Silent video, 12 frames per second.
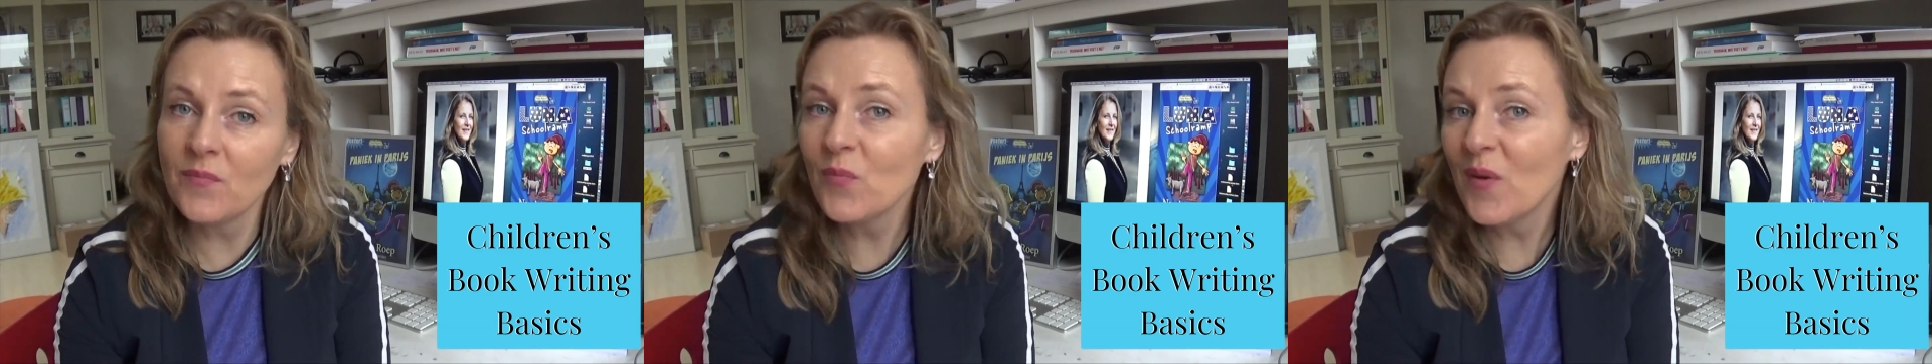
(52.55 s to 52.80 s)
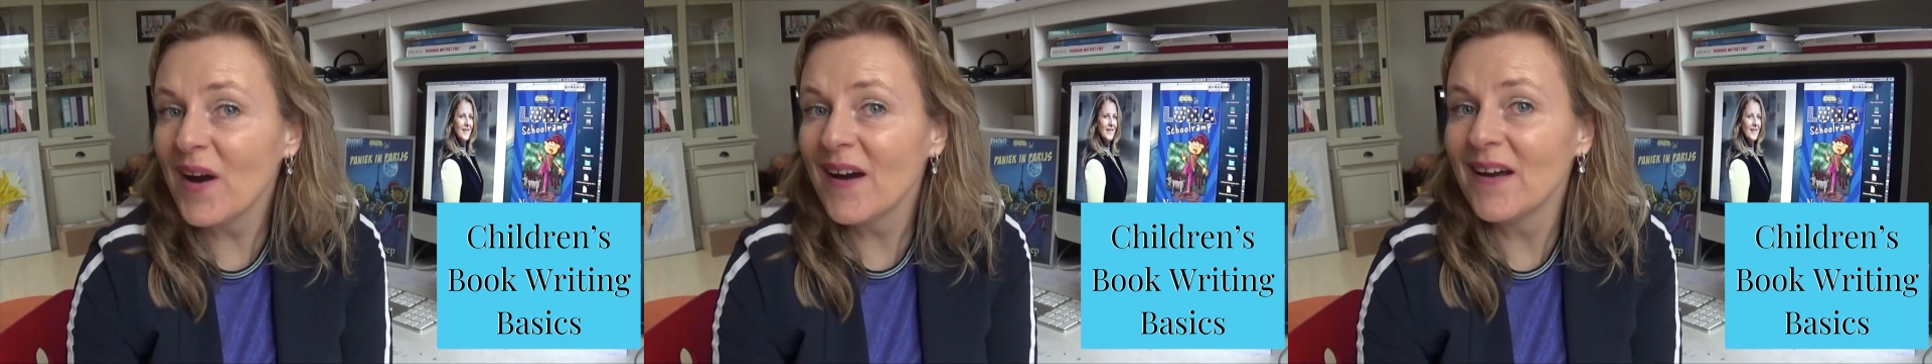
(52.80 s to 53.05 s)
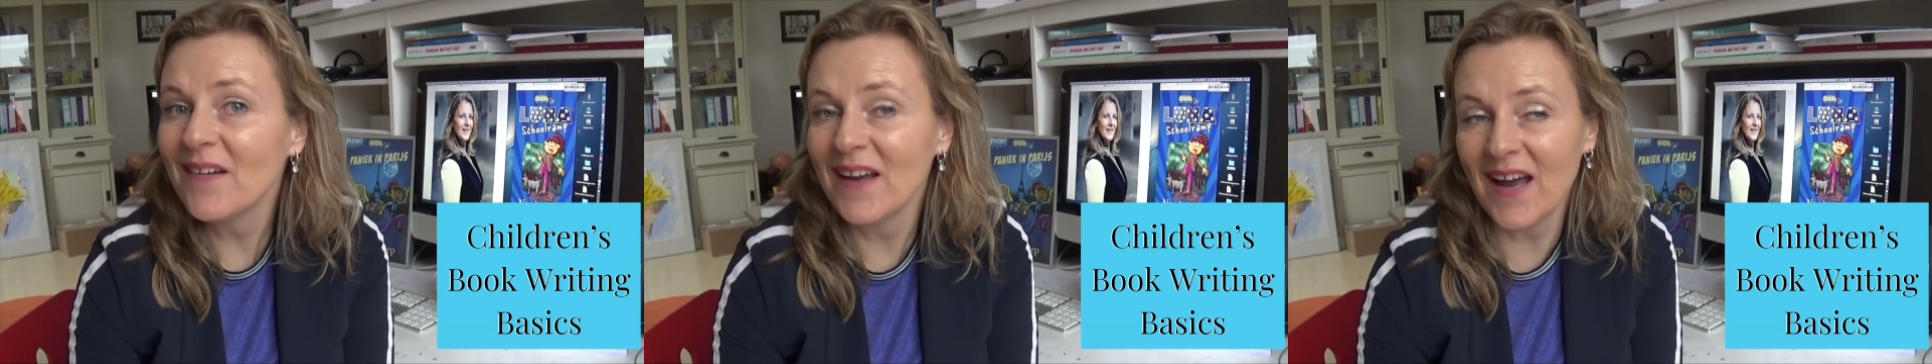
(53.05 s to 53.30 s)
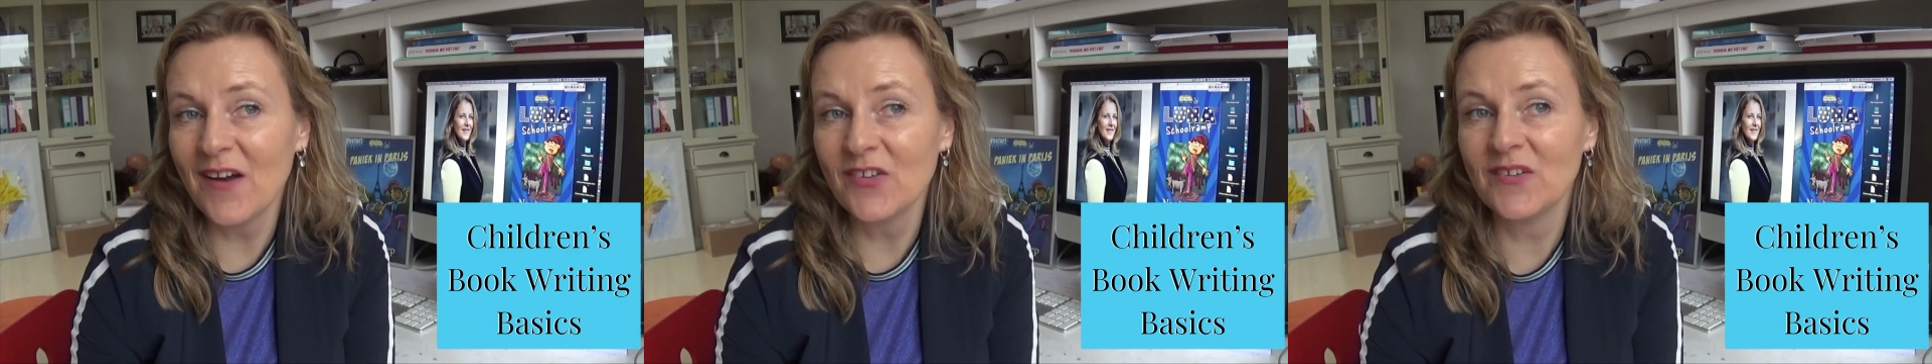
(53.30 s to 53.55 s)
What is
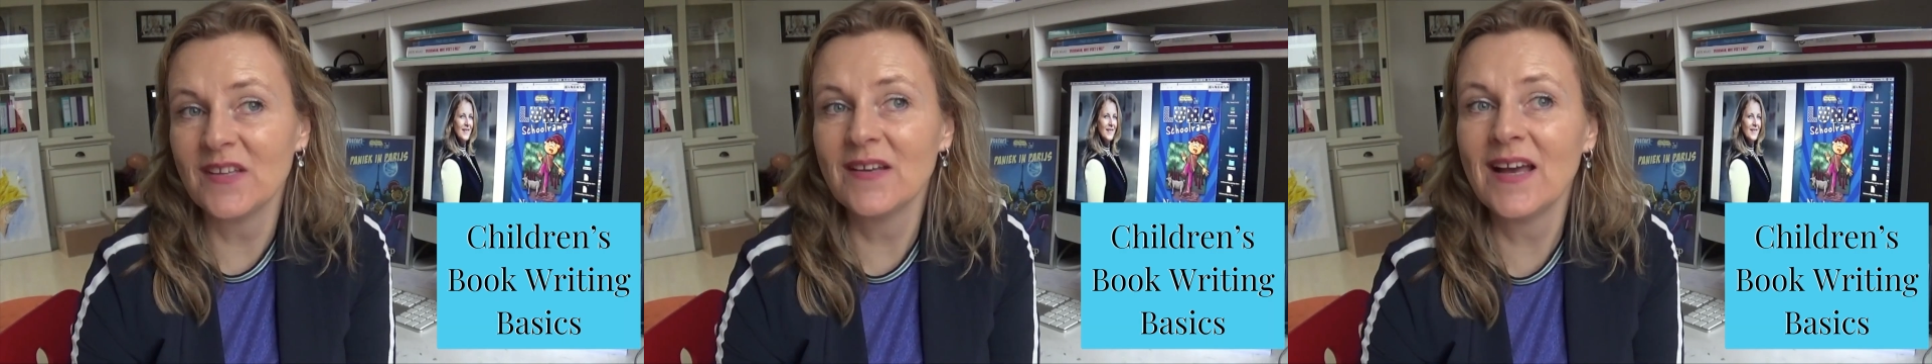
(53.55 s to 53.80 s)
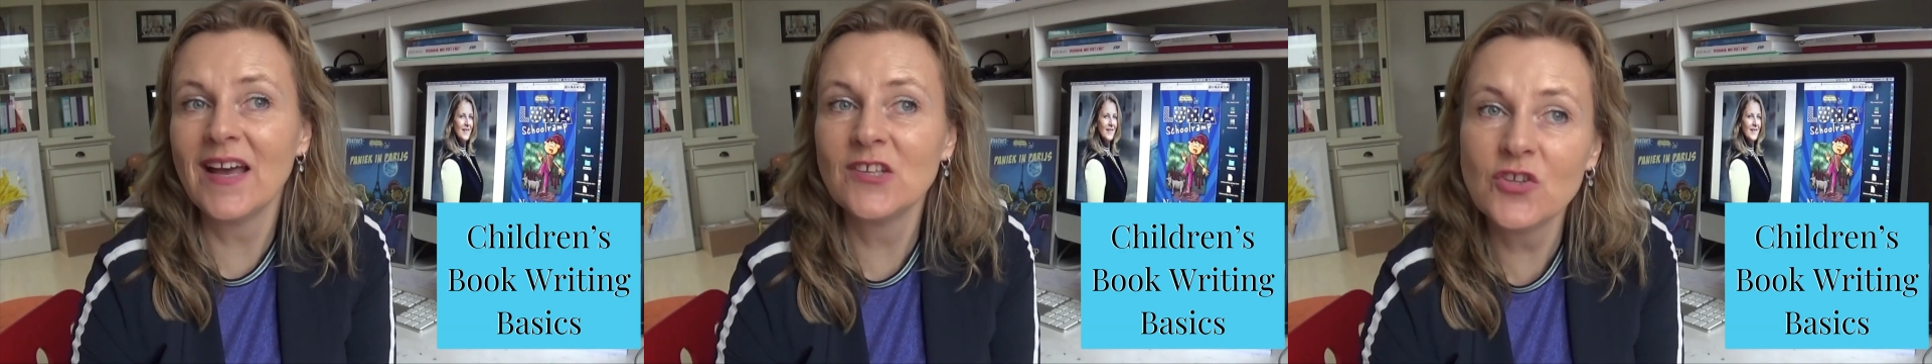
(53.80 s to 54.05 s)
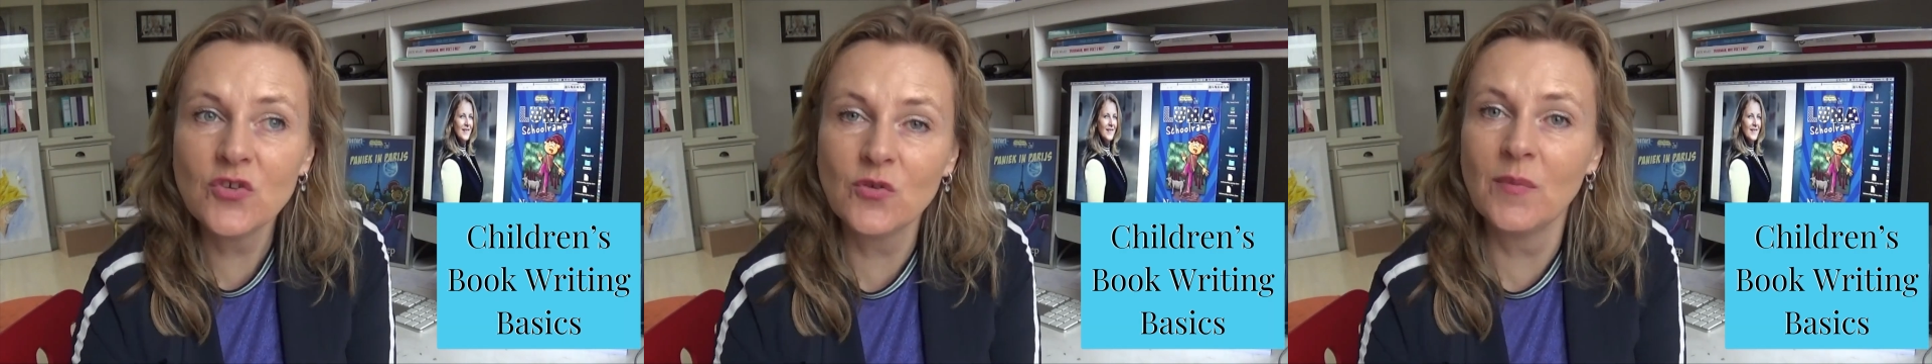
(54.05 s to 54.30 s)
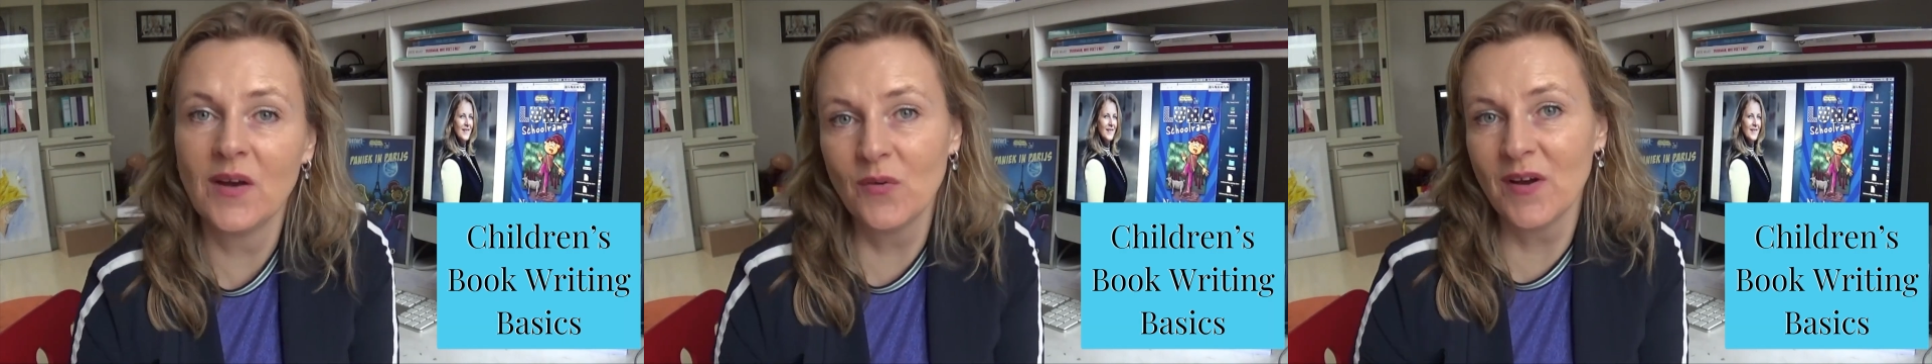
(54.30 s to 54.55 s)
actually the age
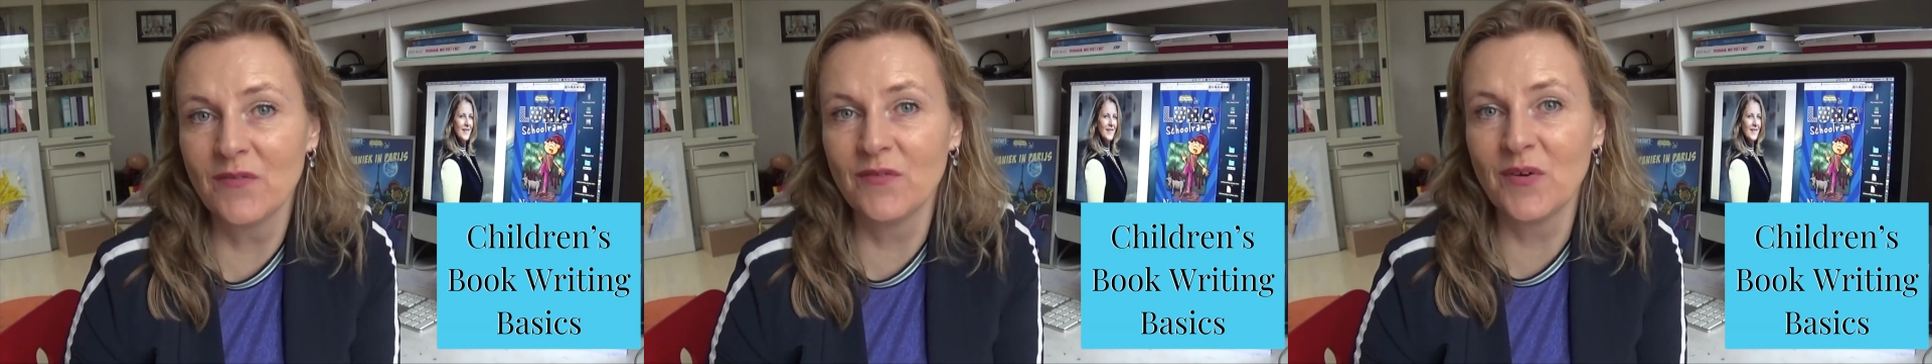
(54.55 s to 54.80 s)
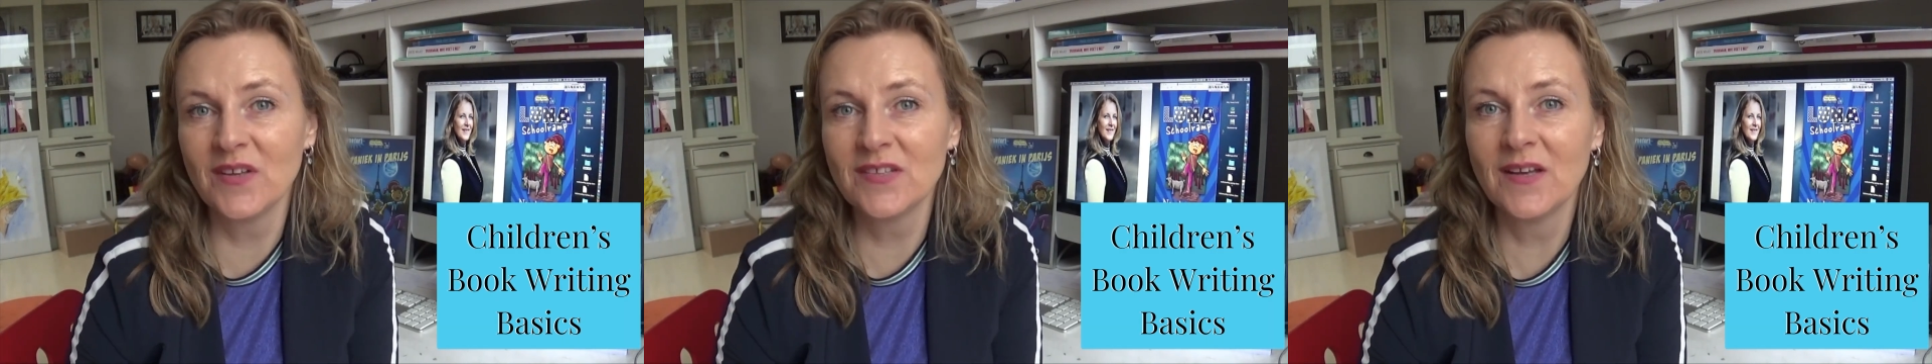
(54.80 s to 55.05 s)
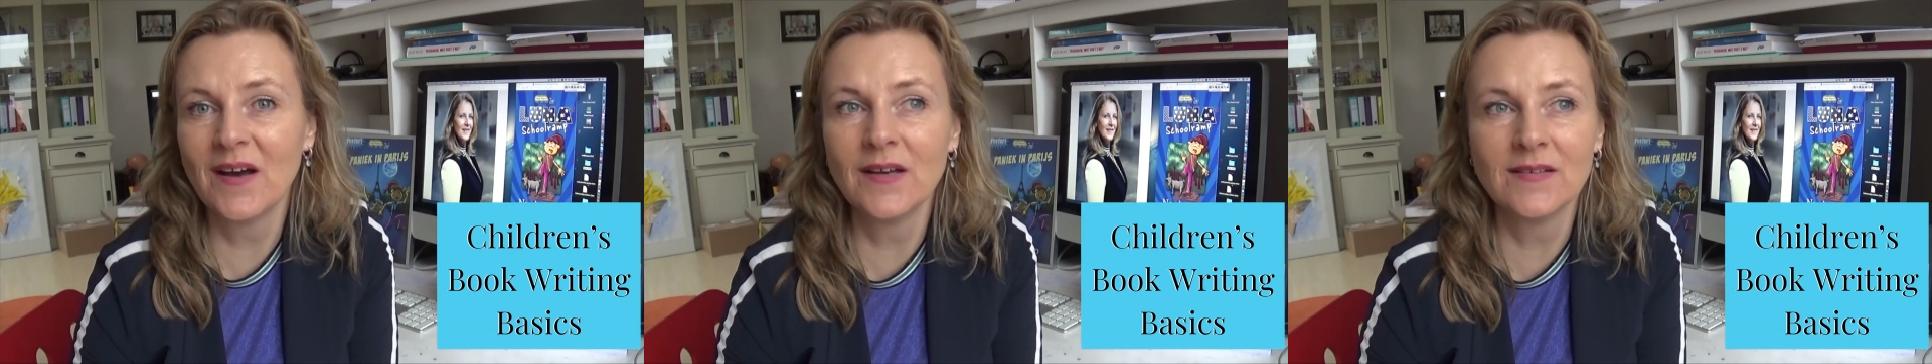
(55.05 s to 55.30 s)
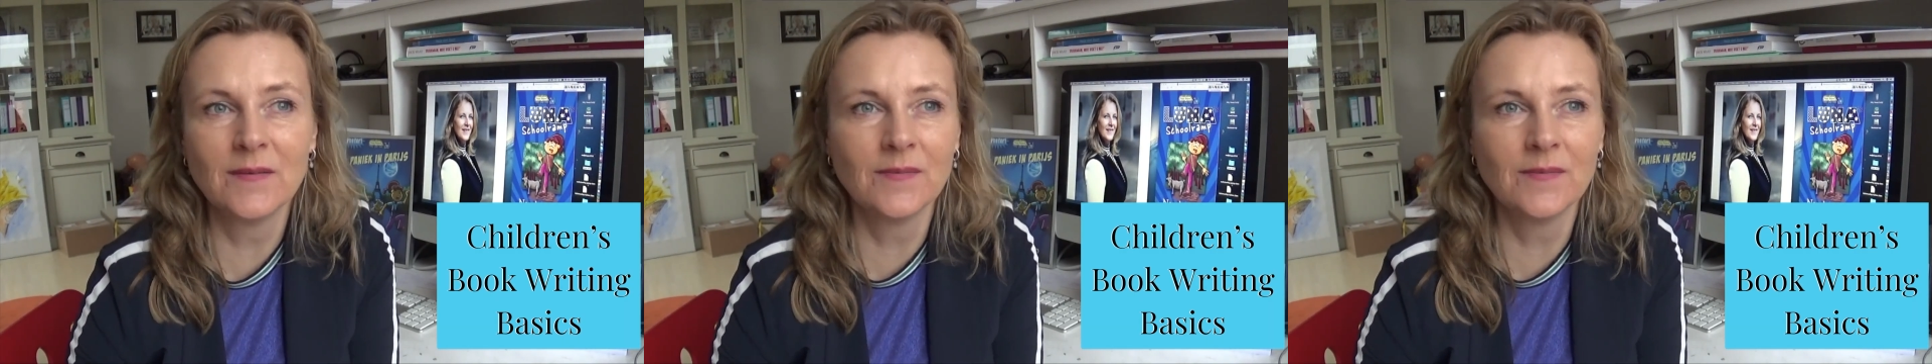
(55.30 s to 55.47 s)
group I want to focus on?